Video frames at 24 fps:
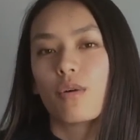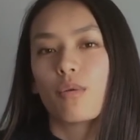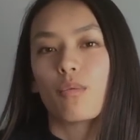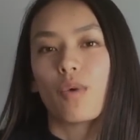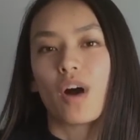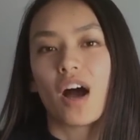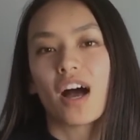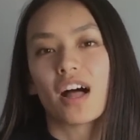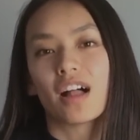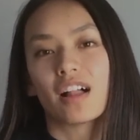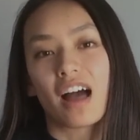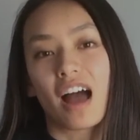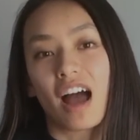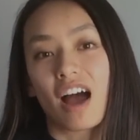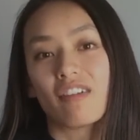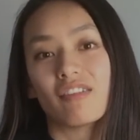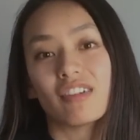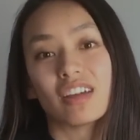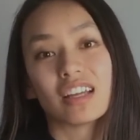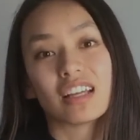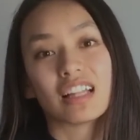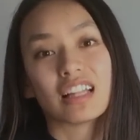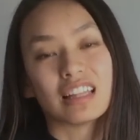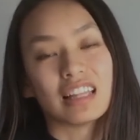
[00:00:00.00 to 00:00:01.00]
while
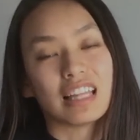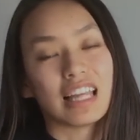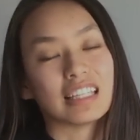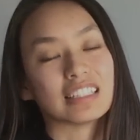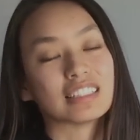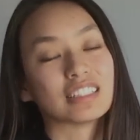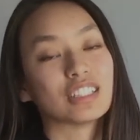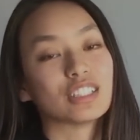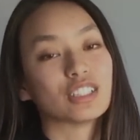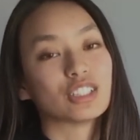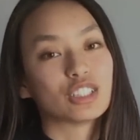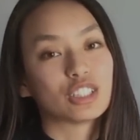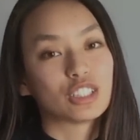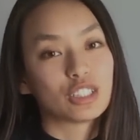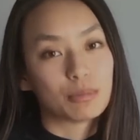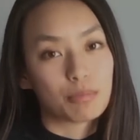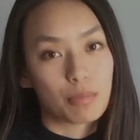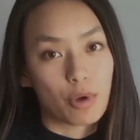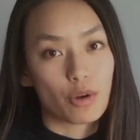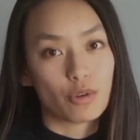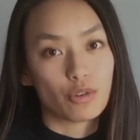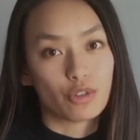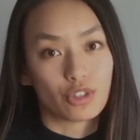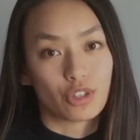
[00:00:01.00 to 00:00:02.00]
having less
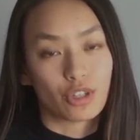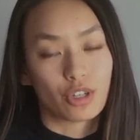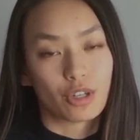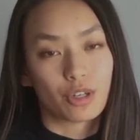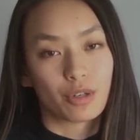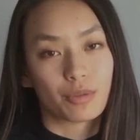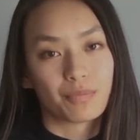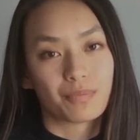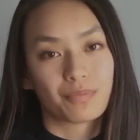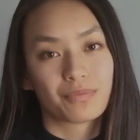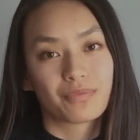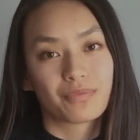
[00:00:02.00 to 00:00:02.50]
exposure.